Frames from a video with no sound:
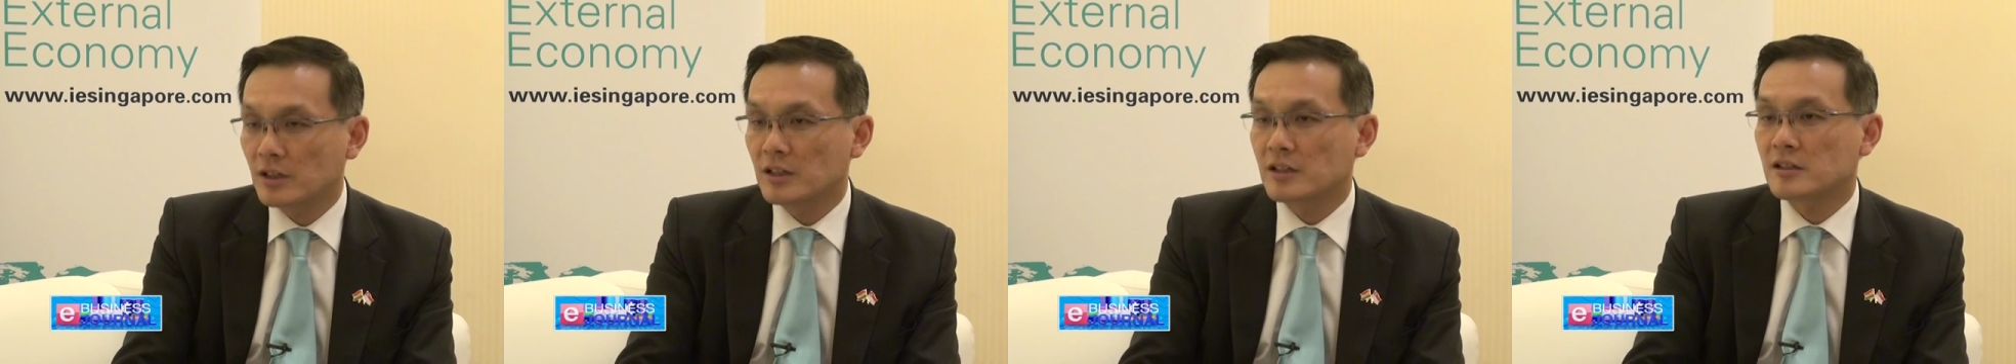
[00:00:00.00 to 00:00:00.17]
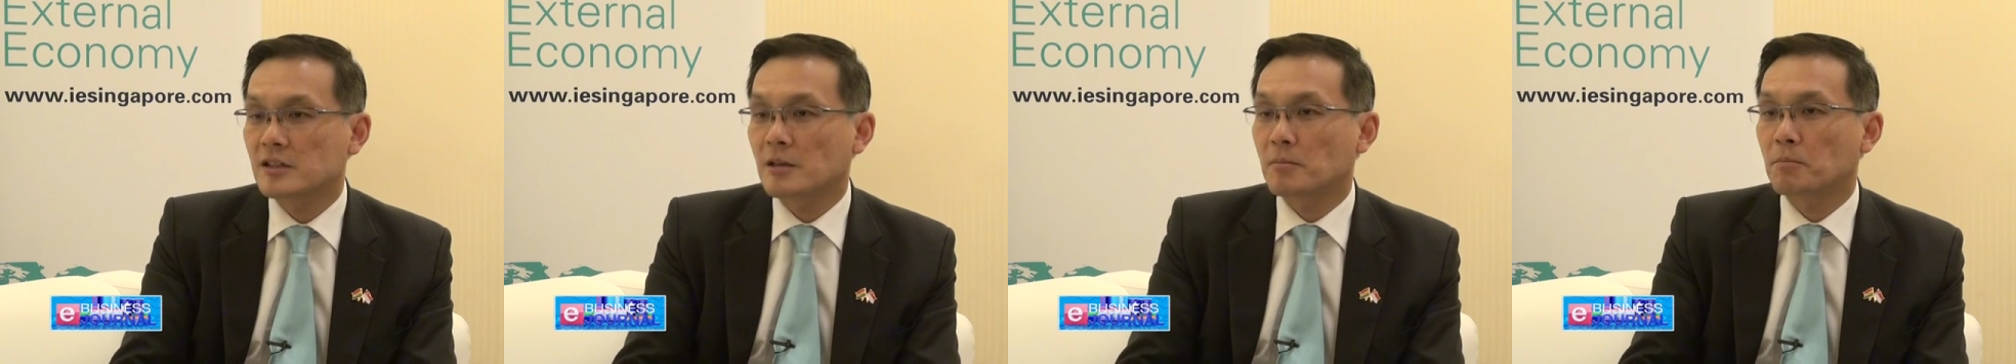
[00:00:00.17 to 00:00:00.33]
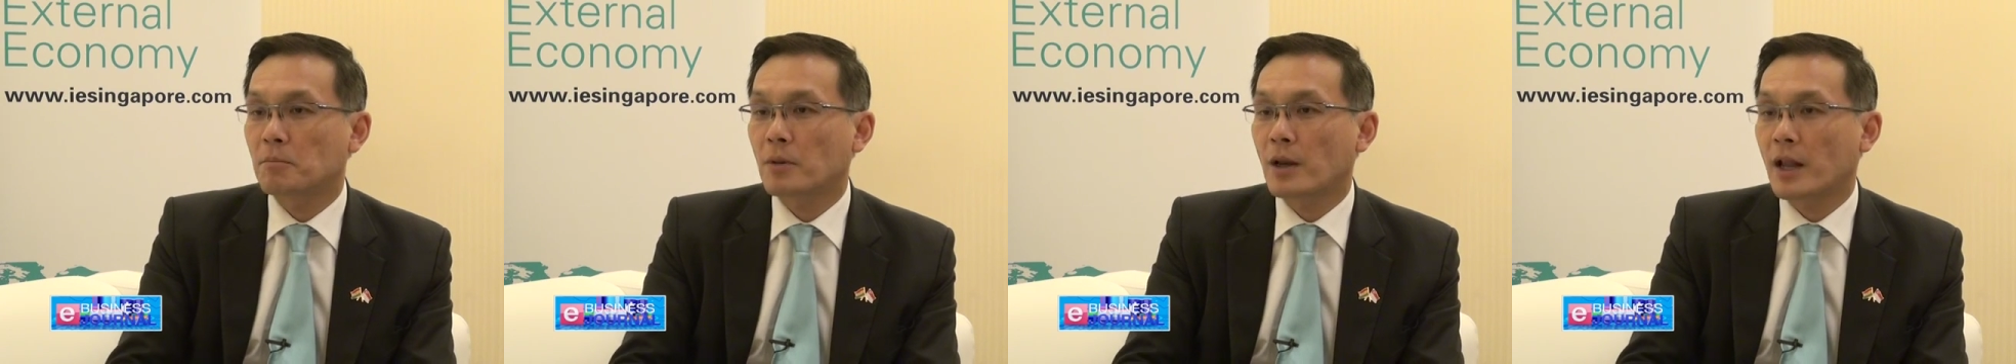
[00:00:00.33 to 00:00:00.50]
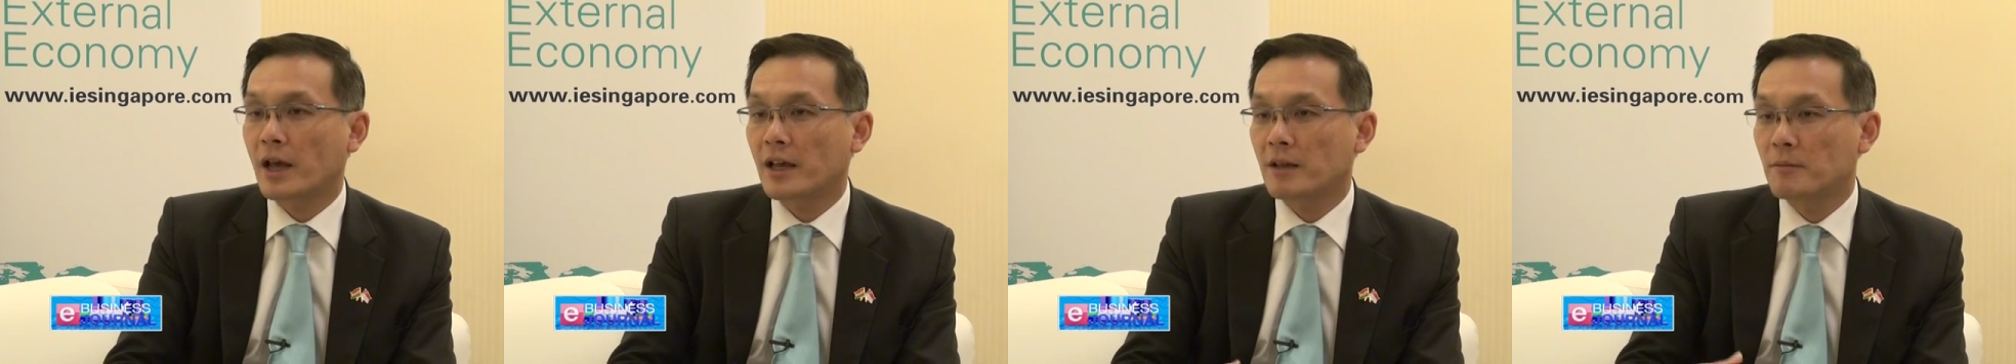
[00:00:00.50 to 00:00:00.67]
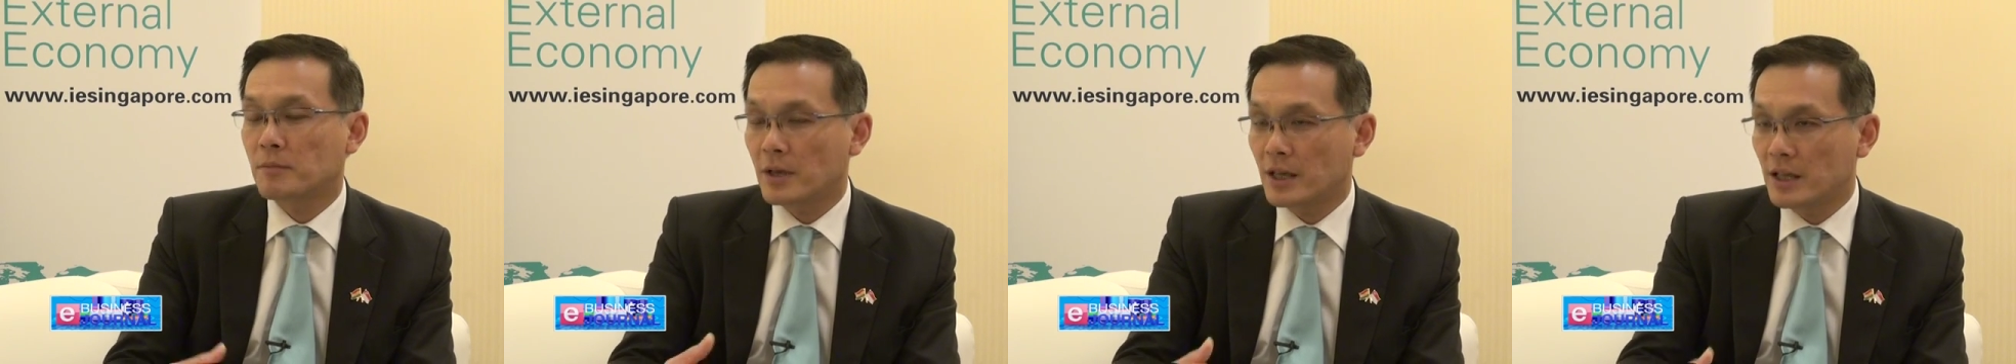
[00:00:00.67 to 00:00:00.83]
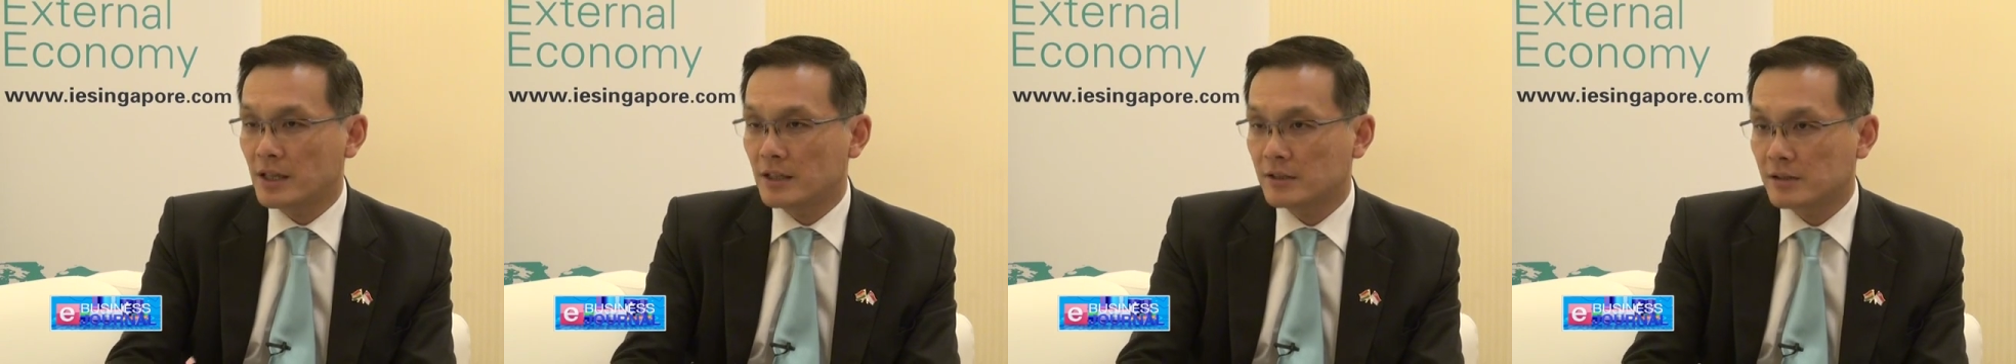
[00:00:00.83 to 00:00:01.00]
in supply
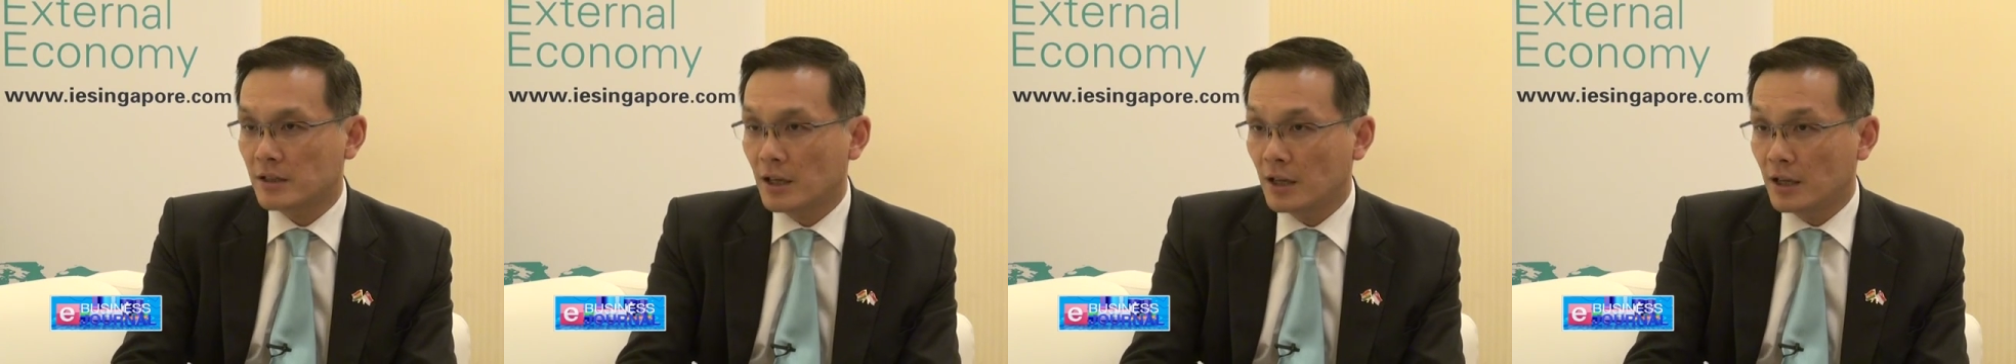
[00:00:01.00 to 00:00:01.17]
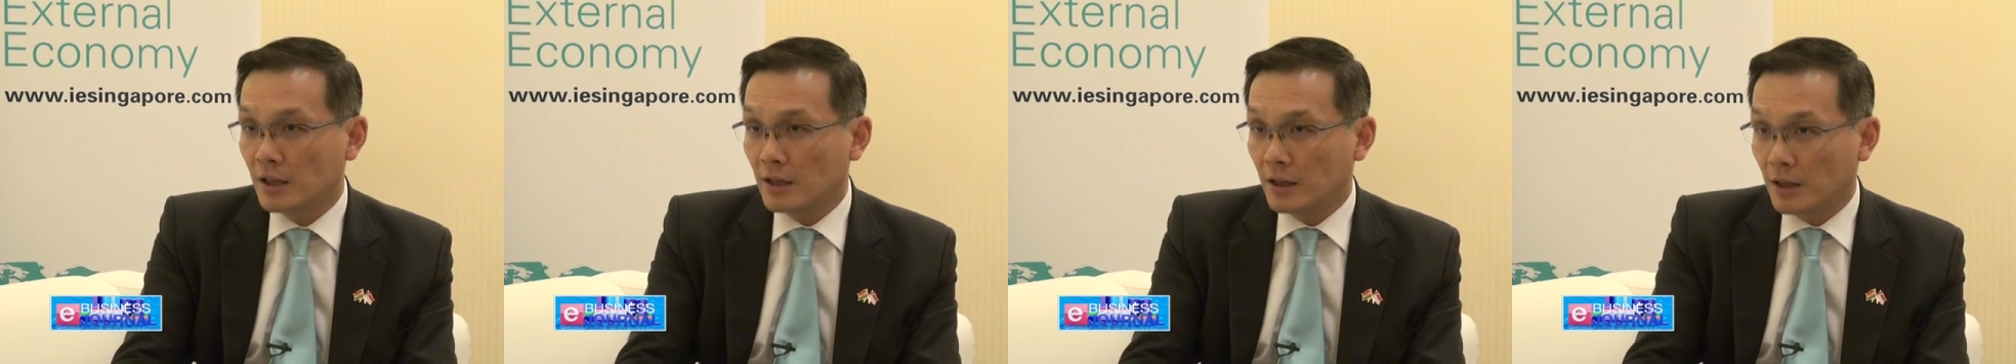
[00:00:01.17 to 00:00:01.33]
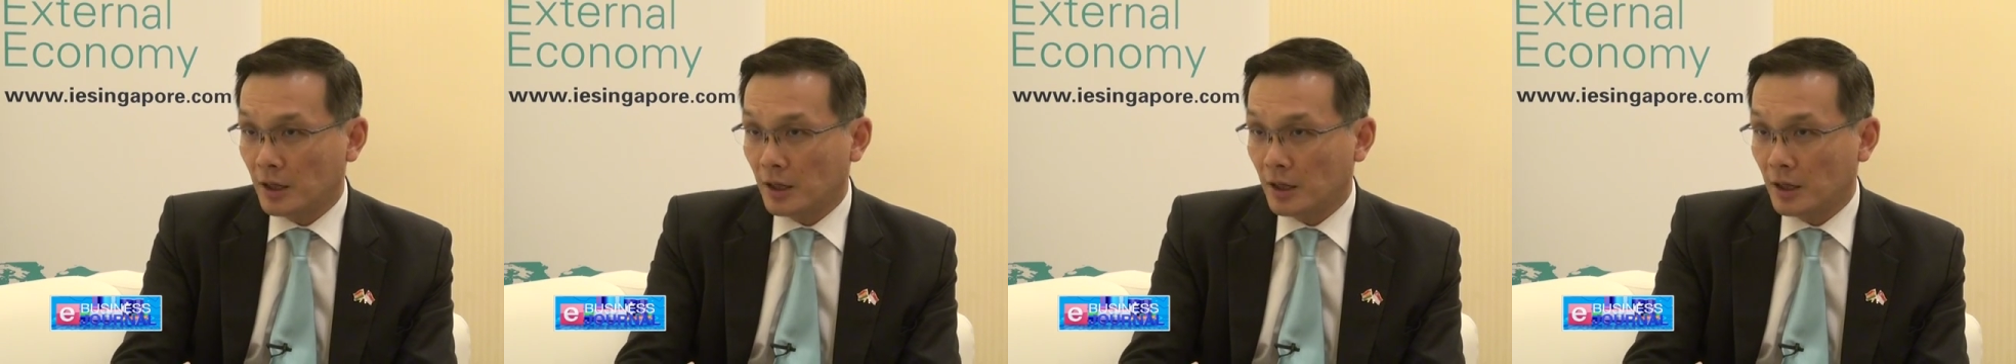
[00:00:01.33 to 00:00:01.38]
base,